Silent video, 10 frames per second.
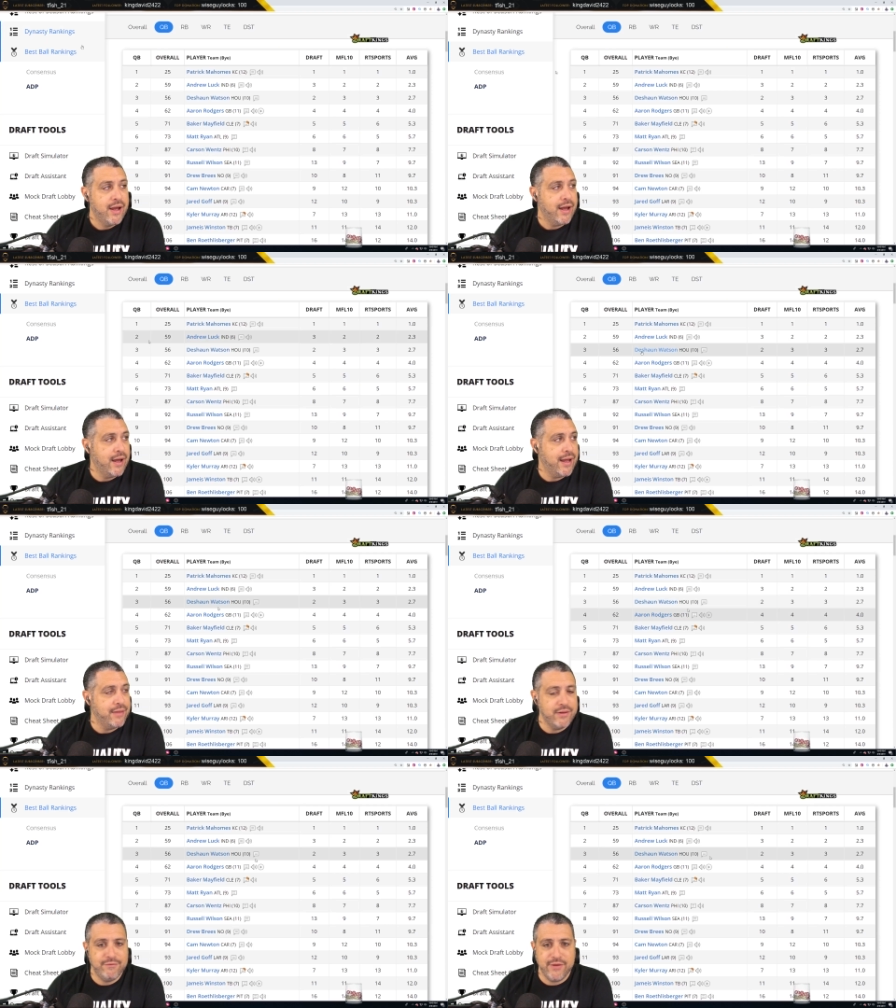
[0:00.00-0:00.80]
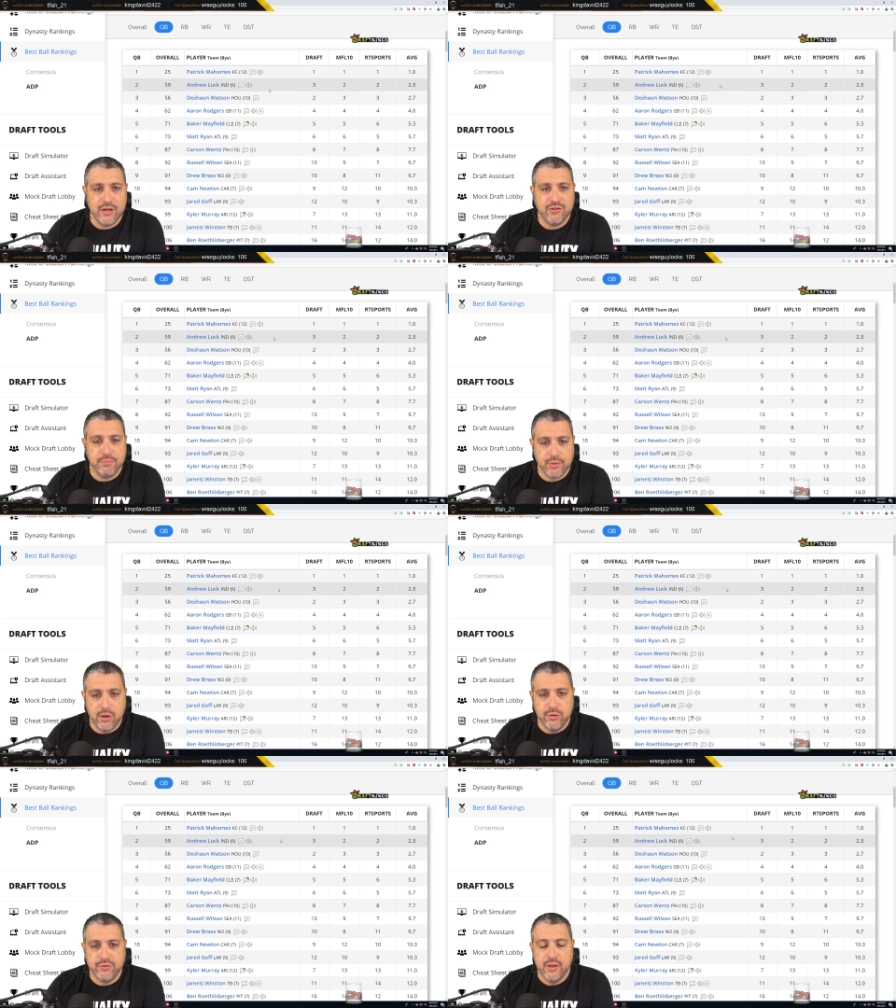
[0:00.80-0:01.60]
uh, and then Fantasy
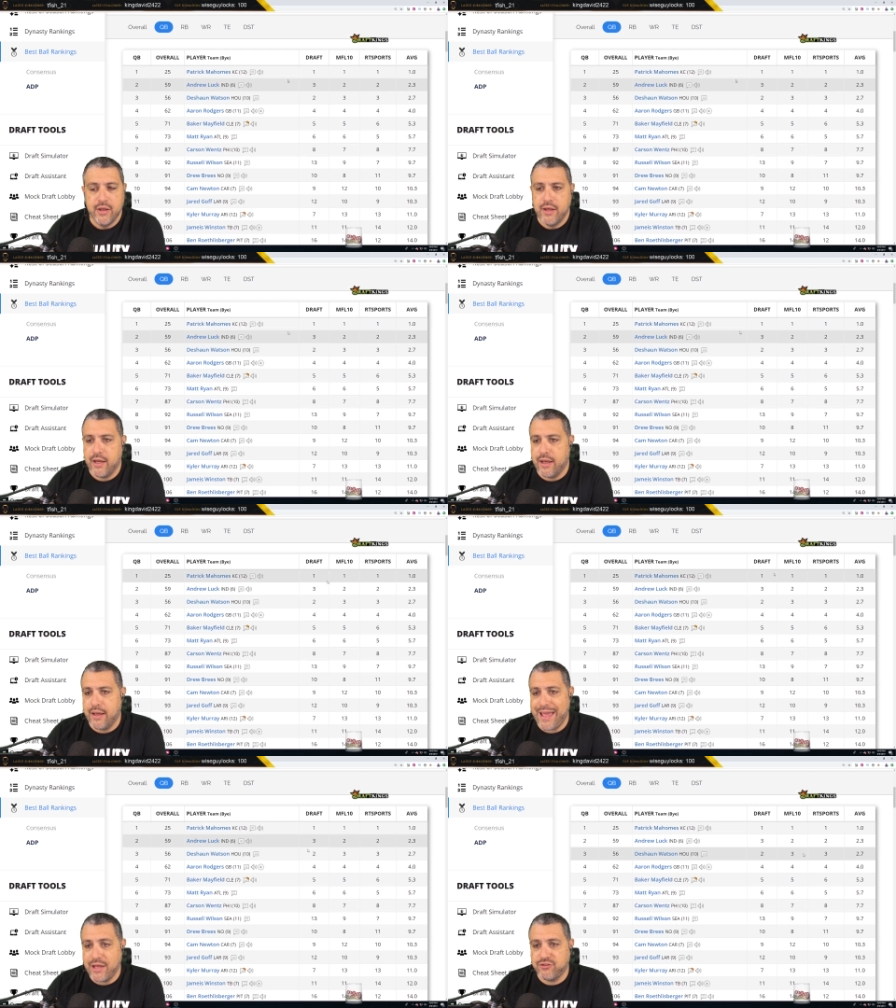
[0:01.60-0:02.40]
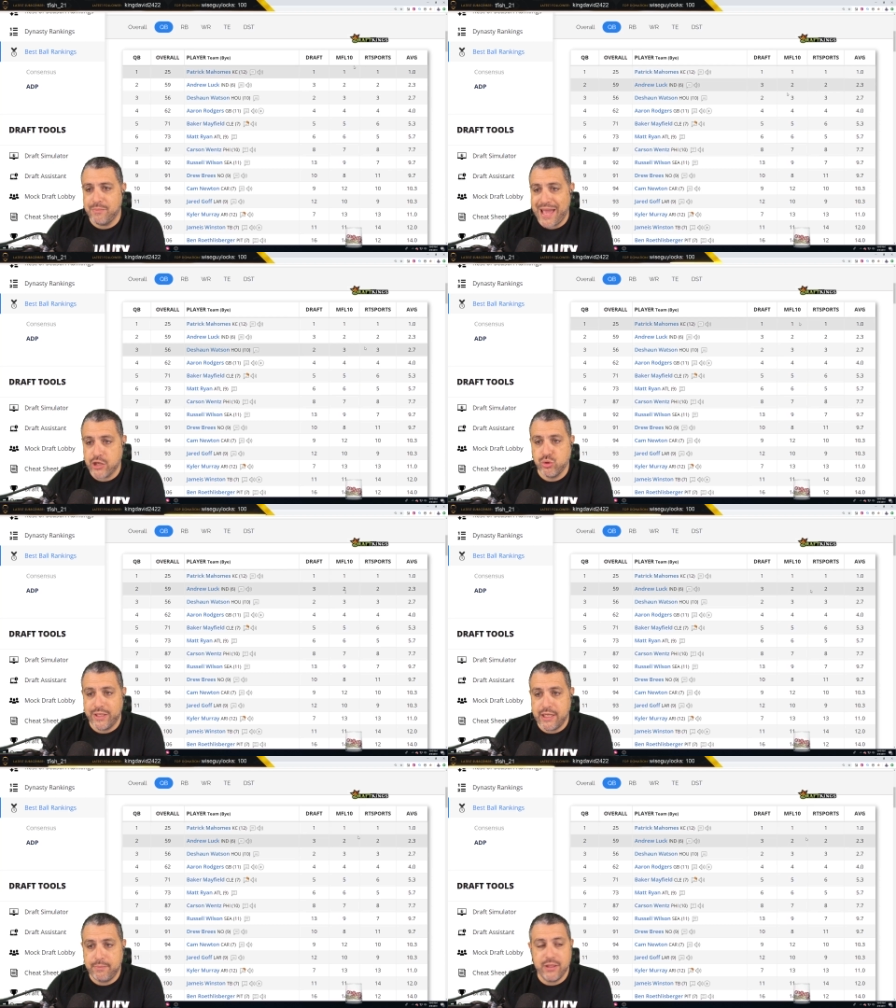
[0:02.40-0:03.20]
Pros uh, has some actual
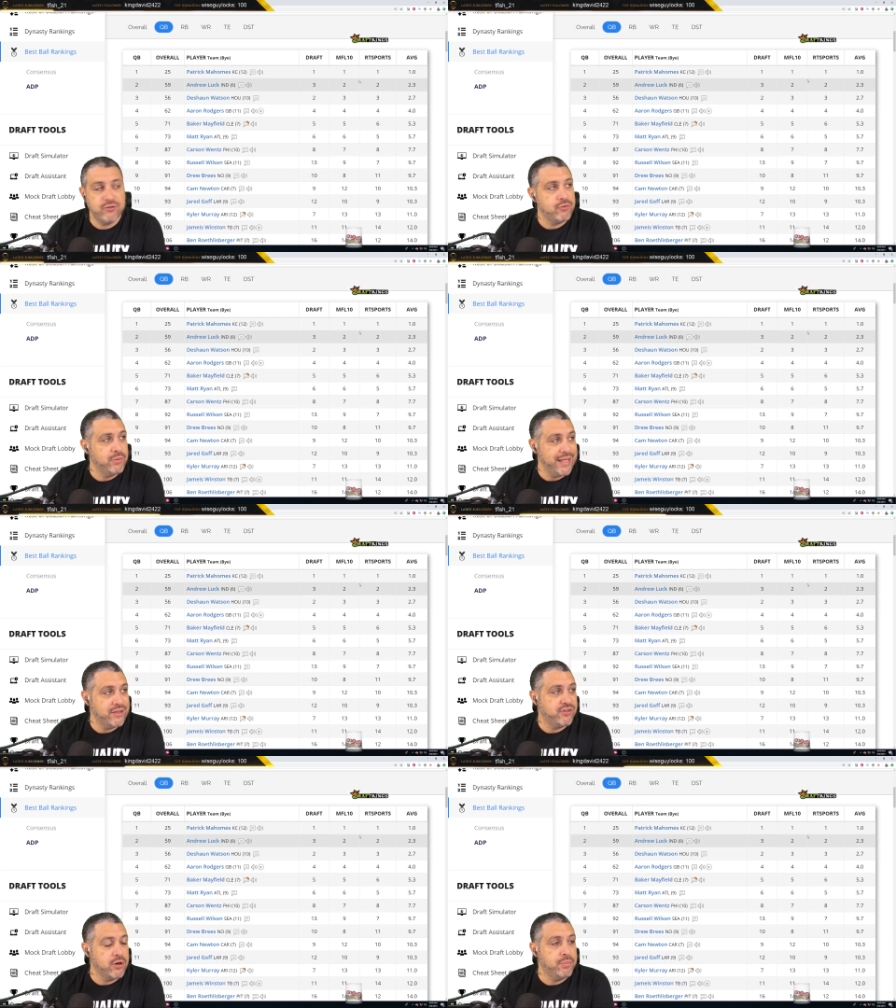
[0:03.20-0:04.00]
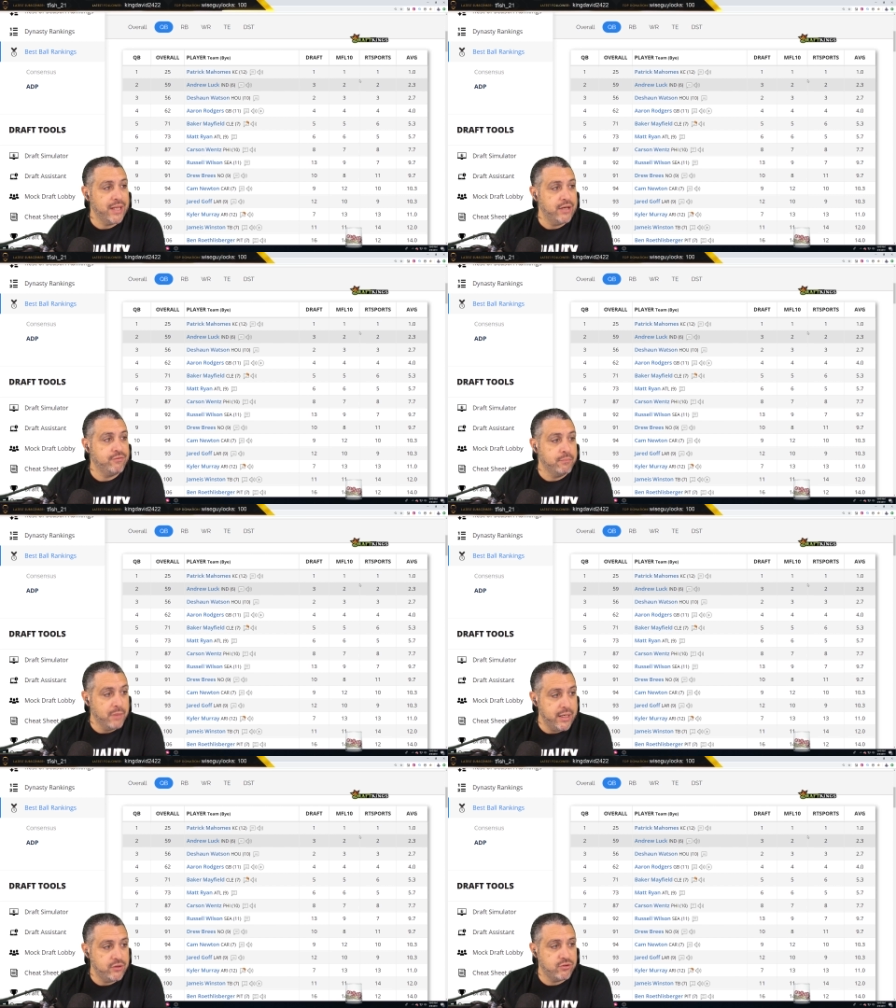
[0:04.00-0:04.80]
ADPs from leagues that are played for money.